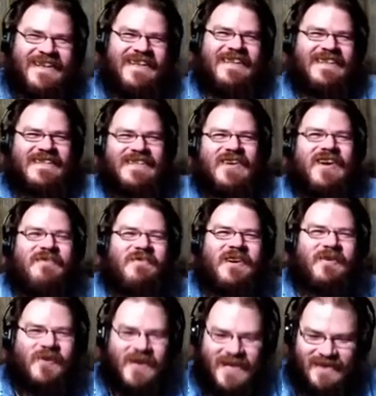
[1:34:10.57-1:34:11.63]
so I'm not
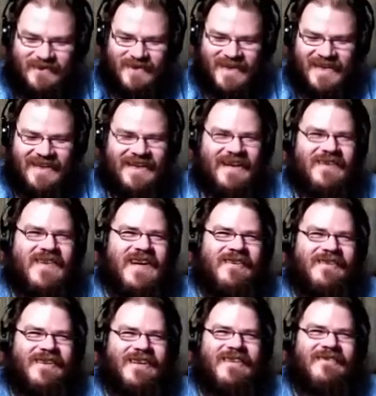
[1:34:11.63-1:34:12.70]
worried about
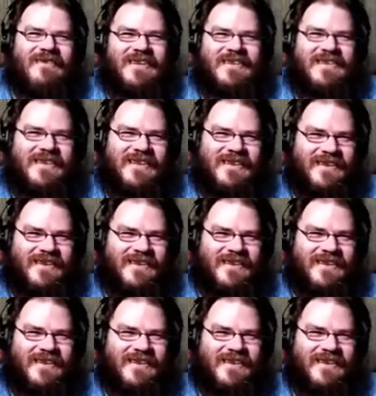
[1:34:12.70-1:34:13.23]
Dark